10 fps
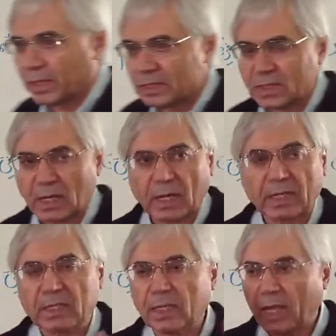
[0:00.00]
is
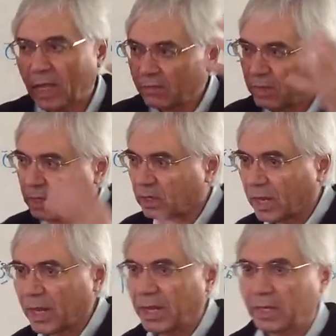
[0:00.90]
like the heavy
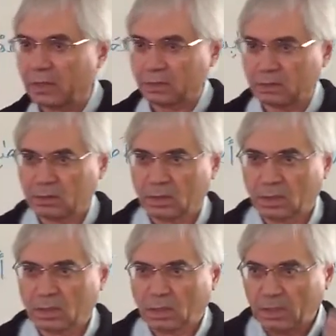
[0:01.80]

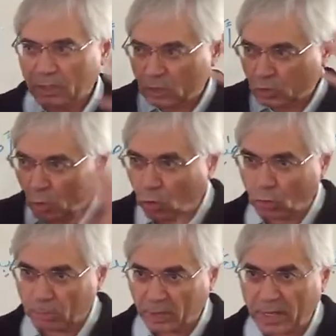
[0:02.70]

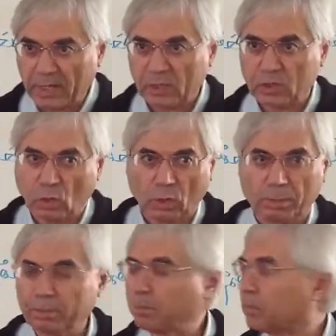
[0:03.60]
rainstorm,
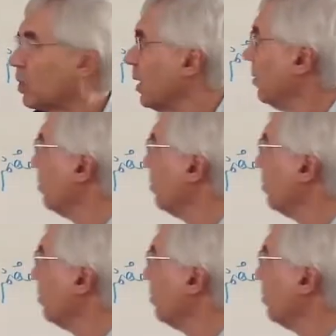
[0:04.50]
okay?